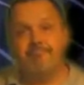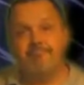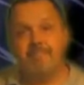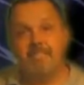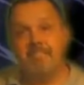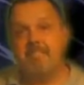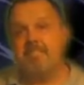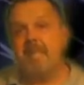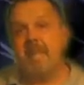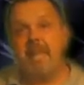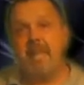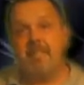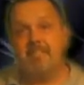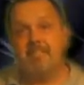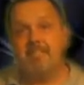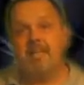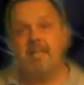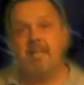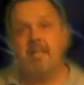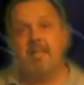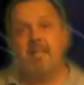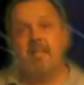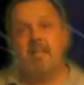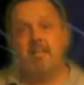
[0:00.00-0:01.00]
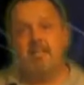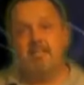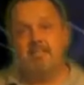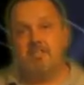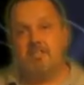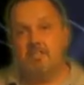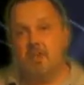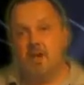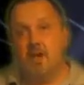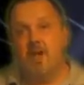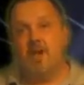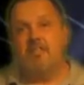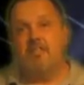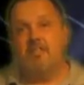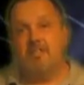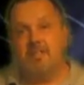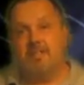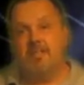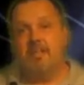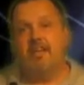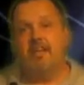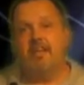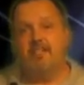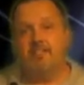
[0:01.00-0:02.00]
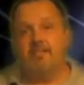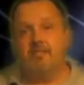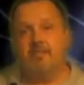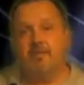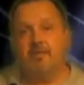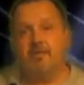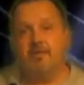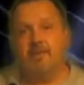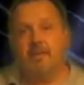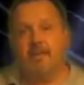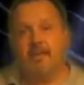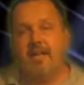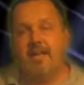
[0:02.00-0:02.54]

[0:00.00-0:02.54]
just talk to the customer.